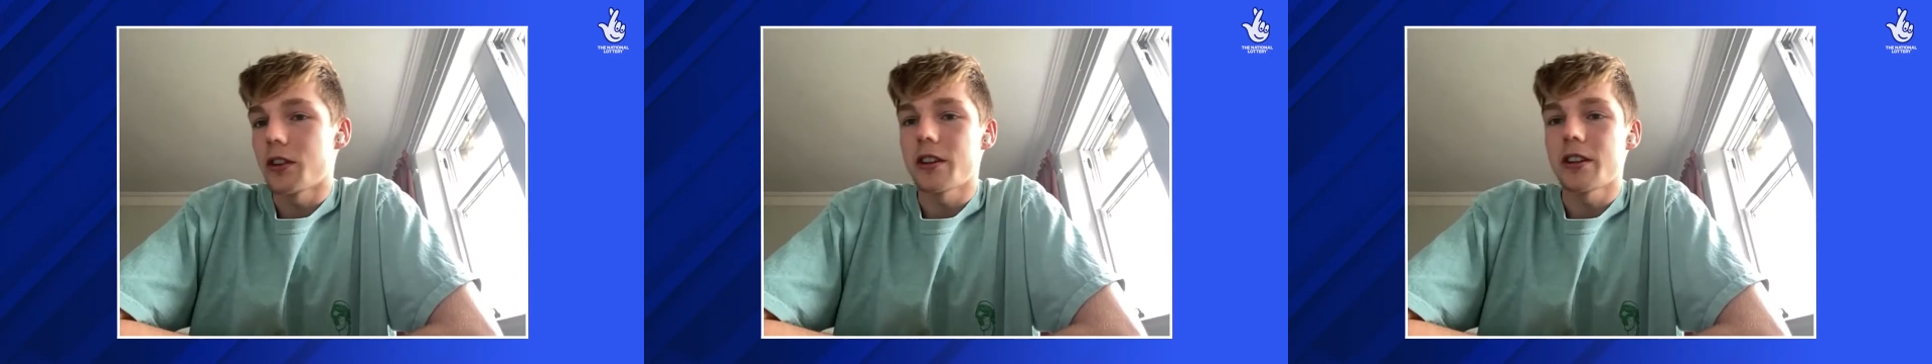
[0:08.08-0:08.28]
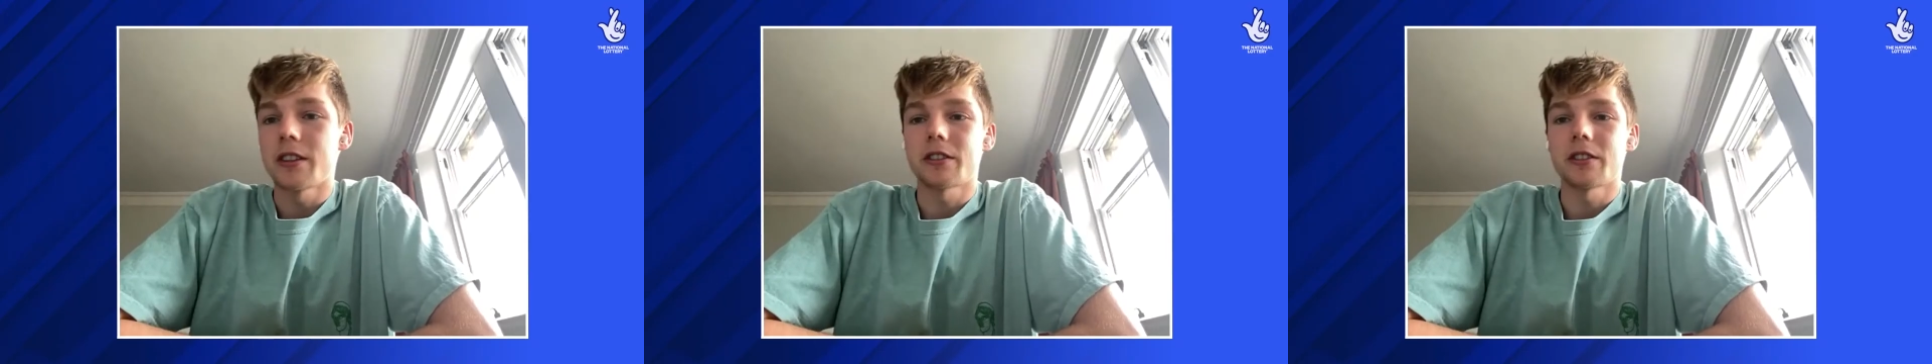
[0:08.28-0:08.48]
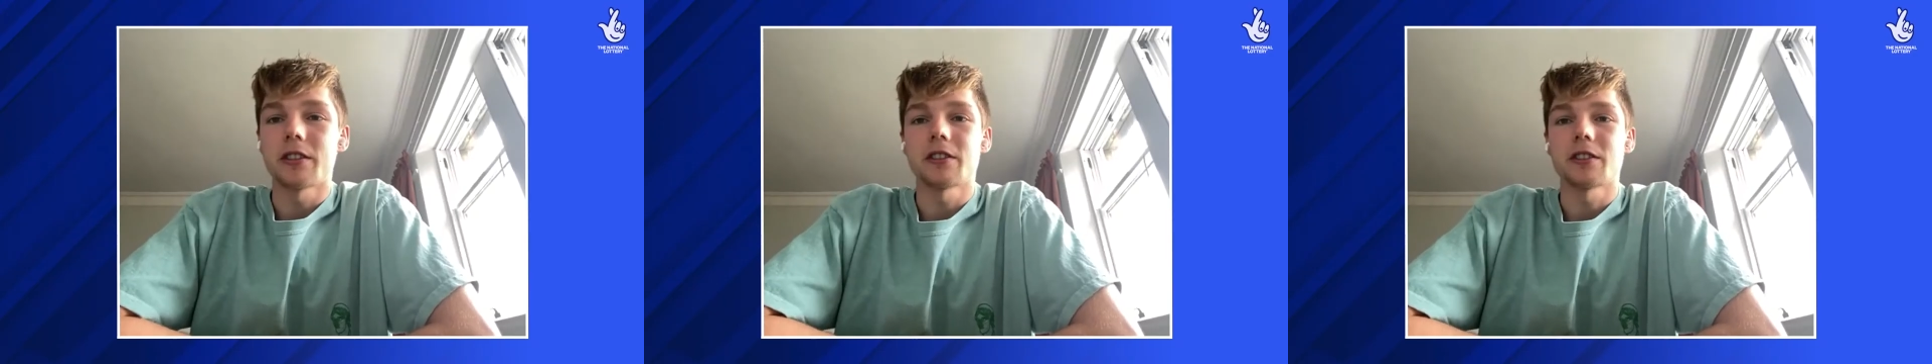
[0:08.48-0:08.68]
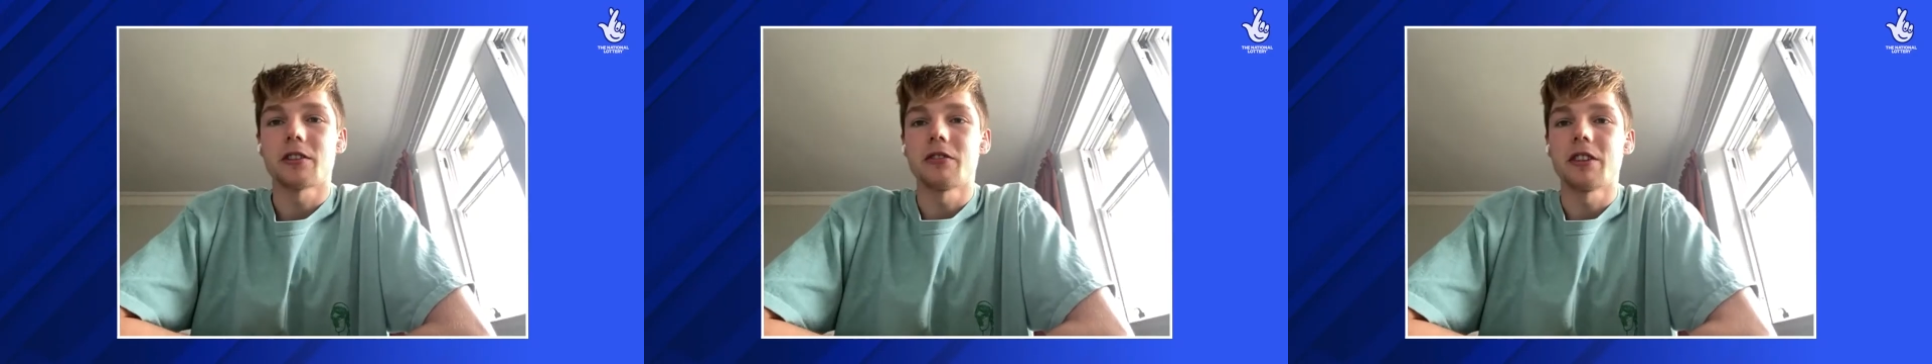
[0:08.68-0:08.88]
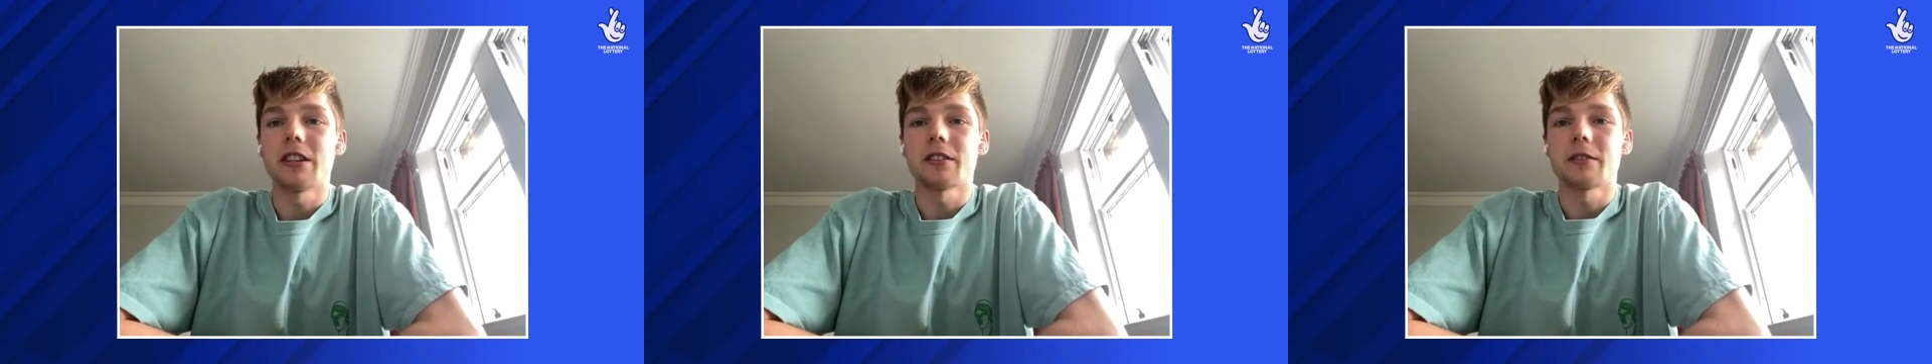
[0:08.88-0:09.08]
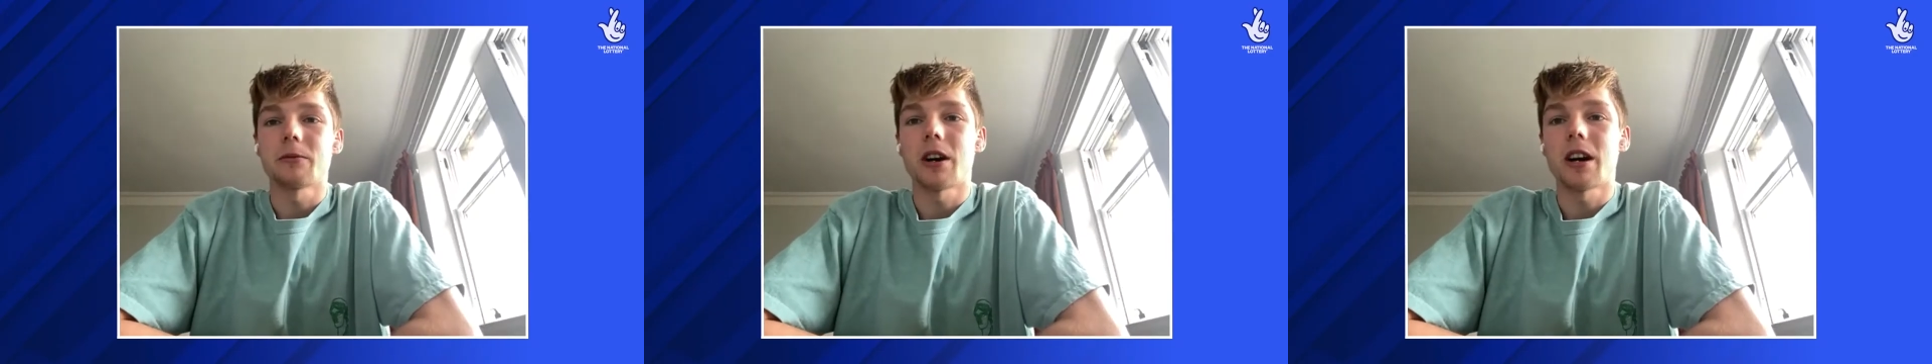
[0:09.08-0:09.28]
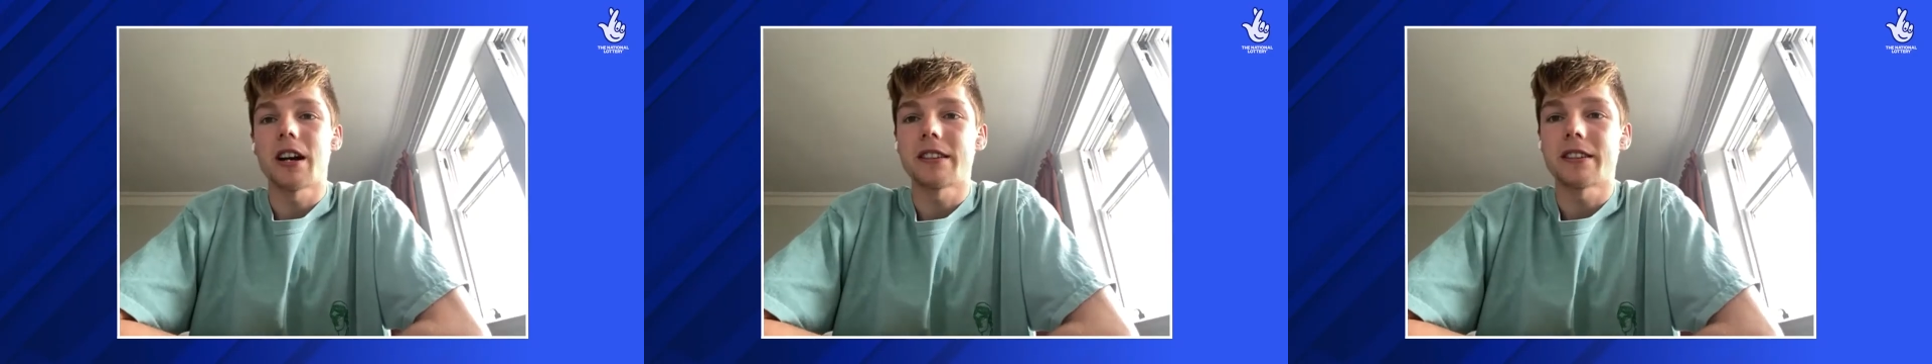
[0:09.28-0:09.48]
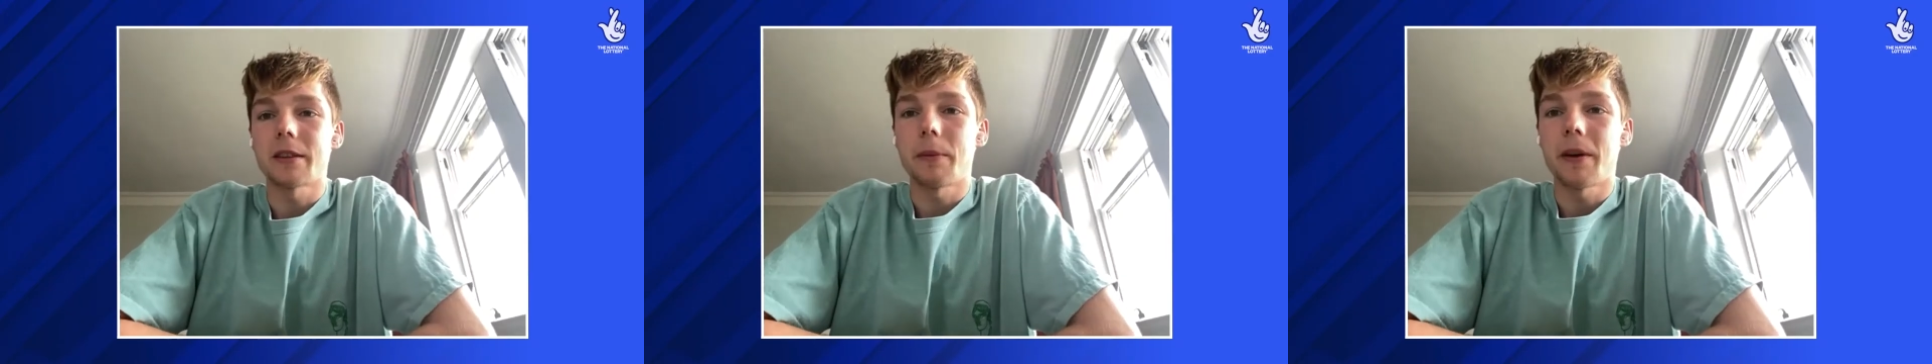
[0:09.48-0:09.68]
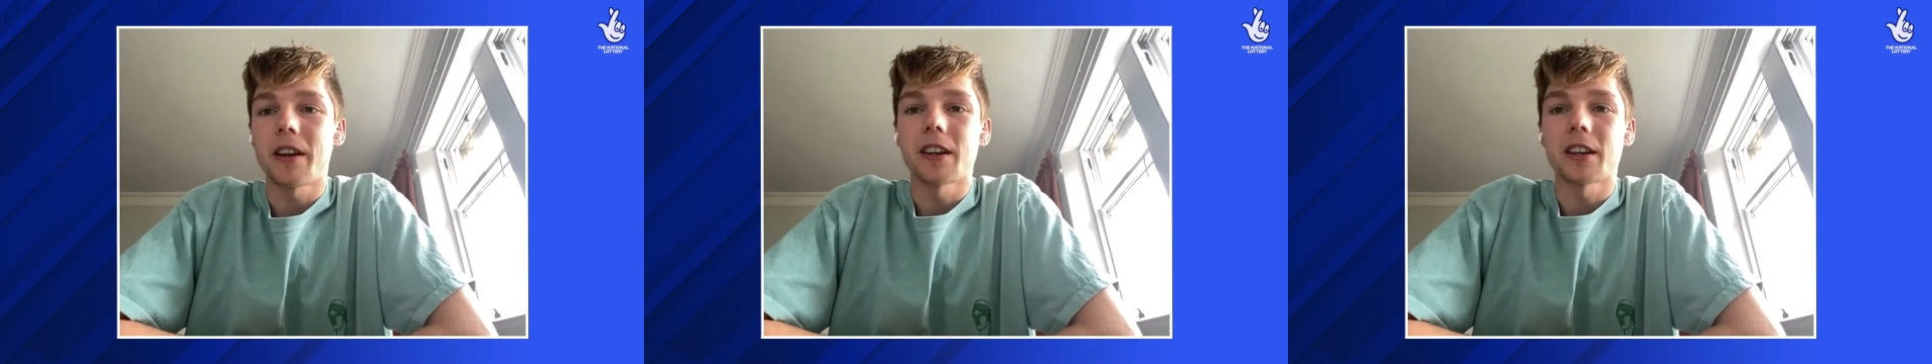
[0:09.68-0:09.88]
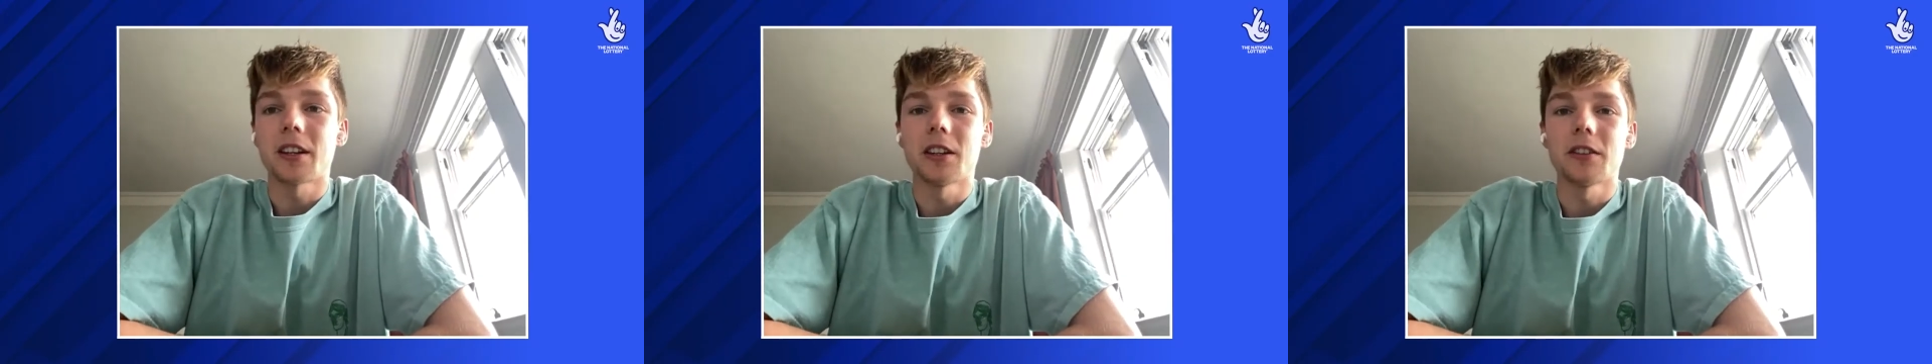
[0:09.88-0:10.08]
it's a, it's a reason why it's the
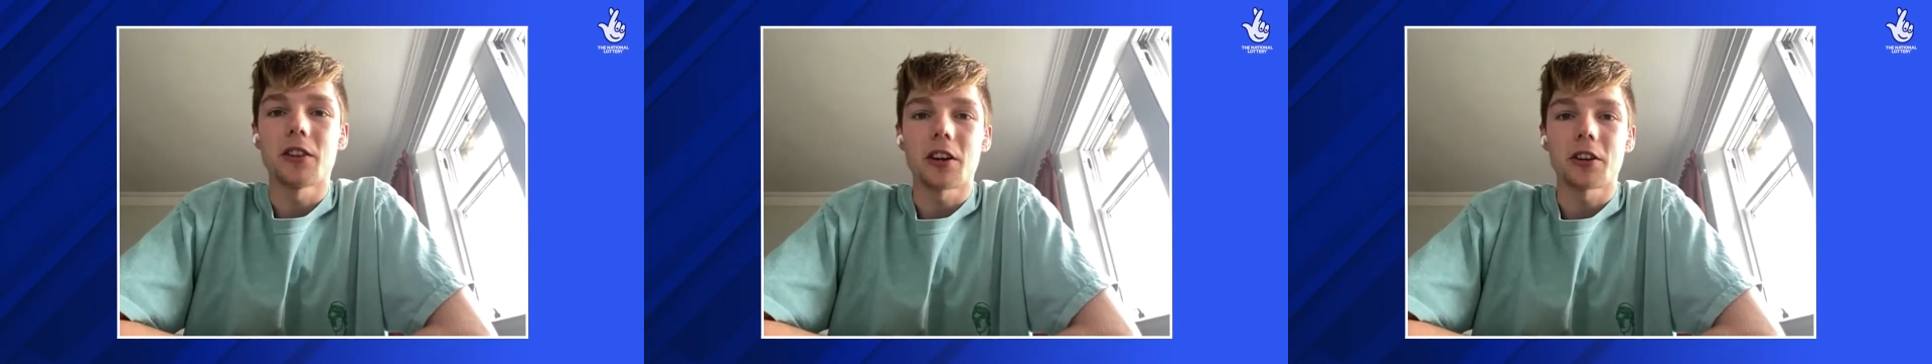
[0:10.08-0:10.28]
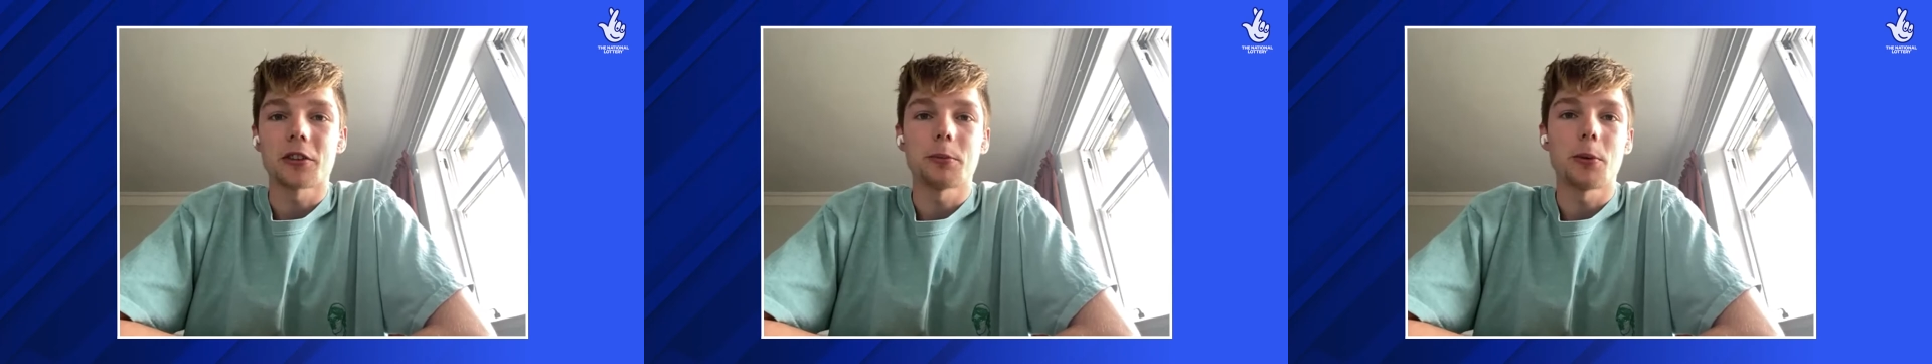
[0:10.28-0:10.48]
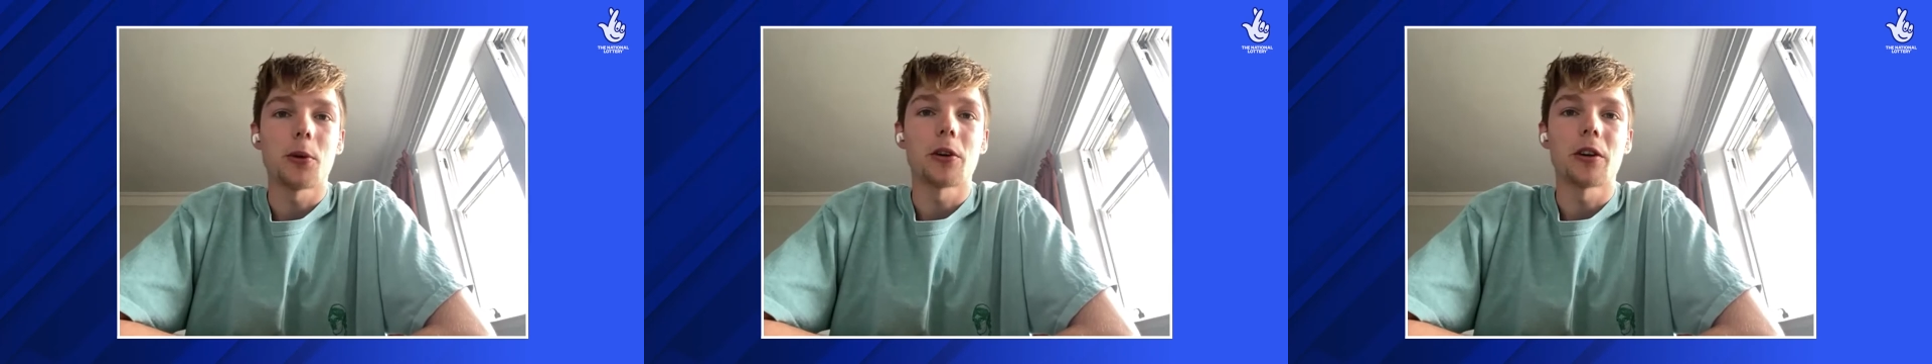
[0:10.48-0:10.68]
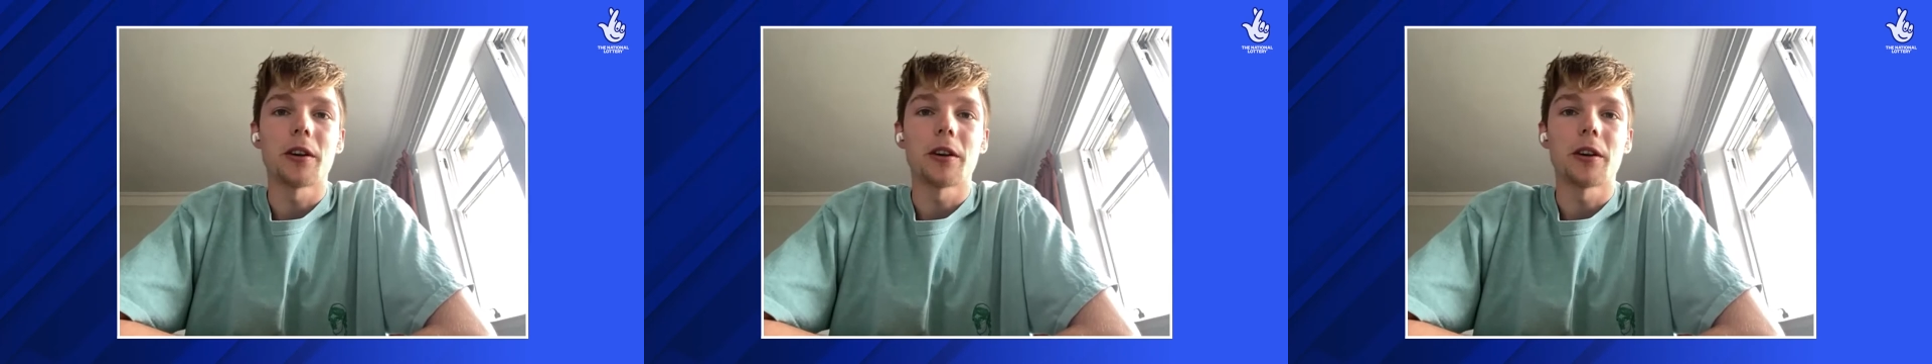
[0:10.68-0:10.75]
pinnacle of our sport,